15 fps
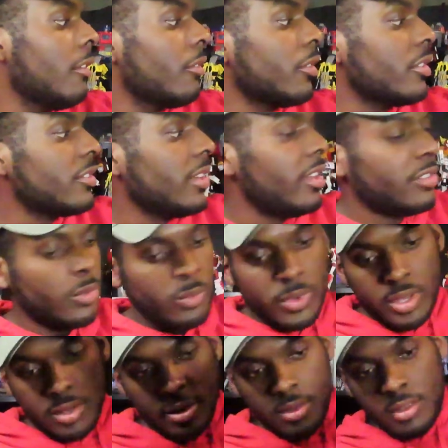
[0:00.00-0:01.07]
For your chance to
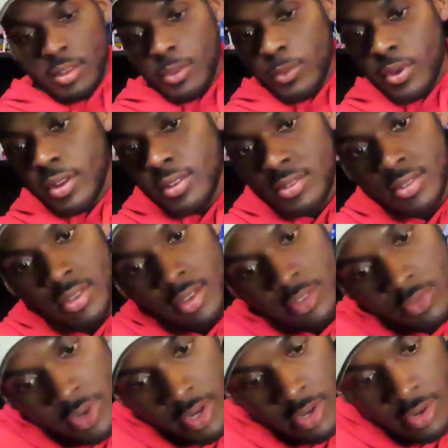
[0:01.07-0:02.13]
win. What is
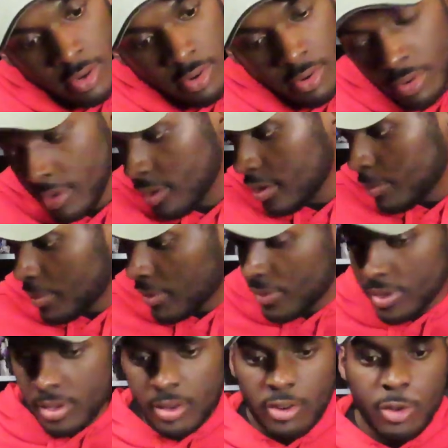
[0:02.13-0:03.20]
this right here? Oh, I have
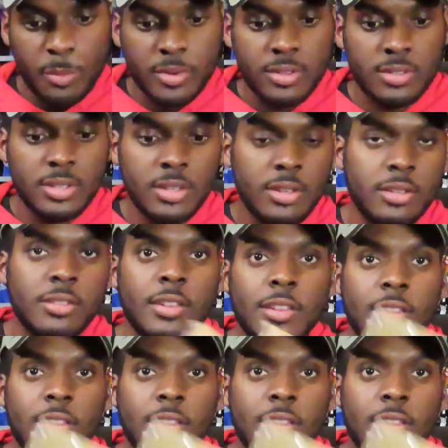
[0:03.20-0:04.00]
to cut it open to see.